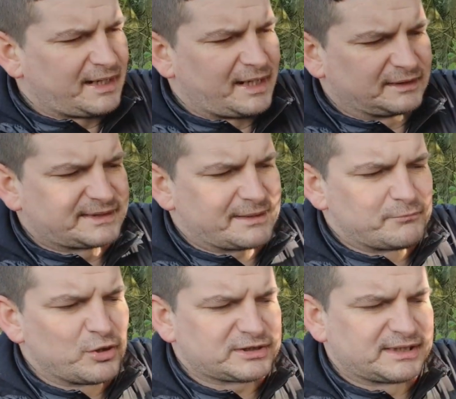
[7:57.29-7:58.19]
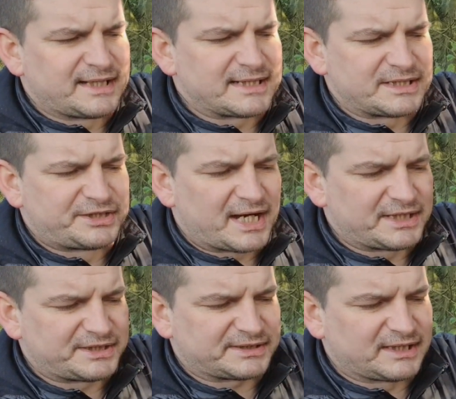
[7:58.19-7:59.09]
It'll take most of the day to
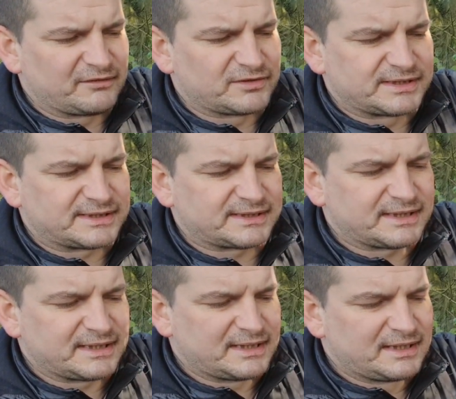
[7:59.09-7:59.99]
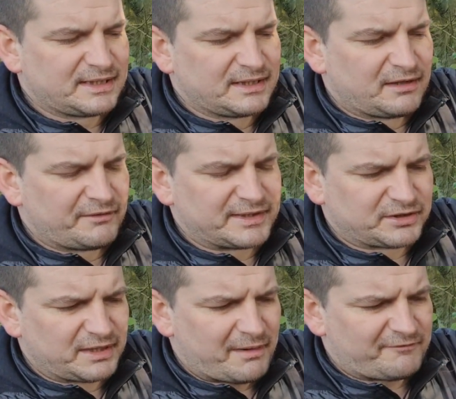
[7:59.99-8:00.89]
charge itself because I think it's
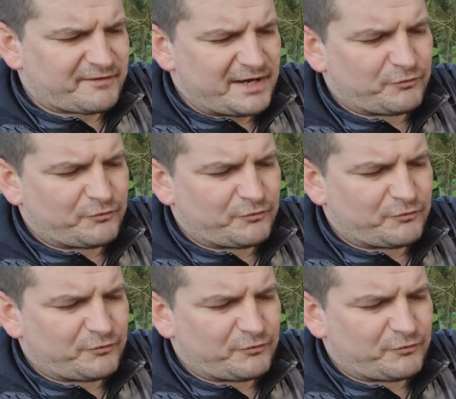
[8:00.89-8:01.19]
only about 5